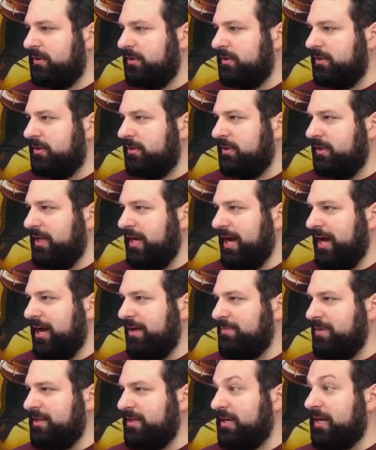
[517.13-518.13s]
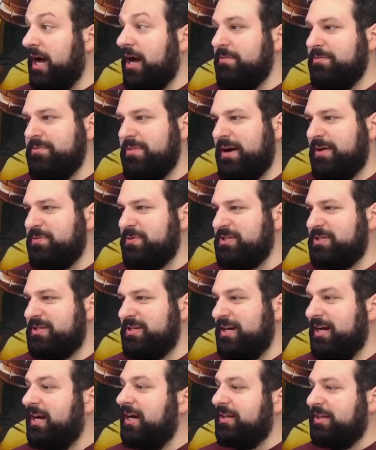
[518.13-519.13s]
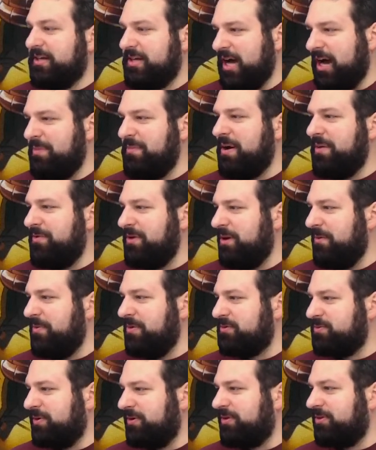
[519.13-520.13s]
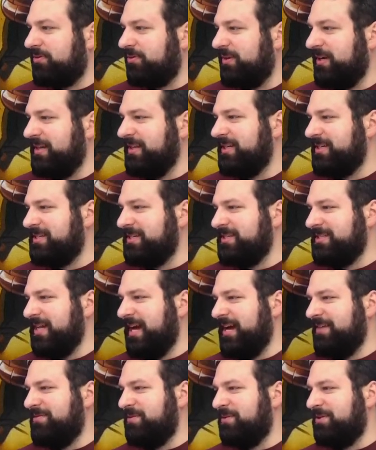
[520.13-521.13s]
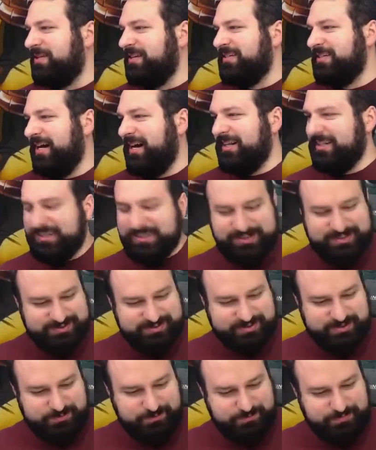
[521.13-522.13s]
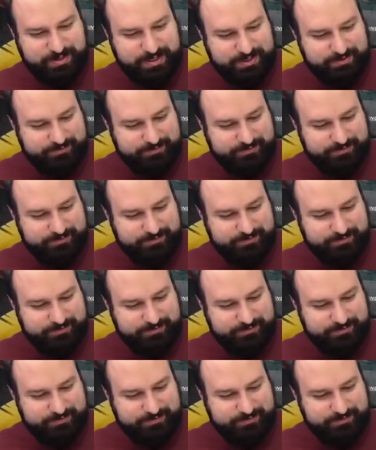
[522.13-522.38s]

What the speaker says: Yeah, I mean the Gabumon we opened was worth $3. This is not even worth $1, but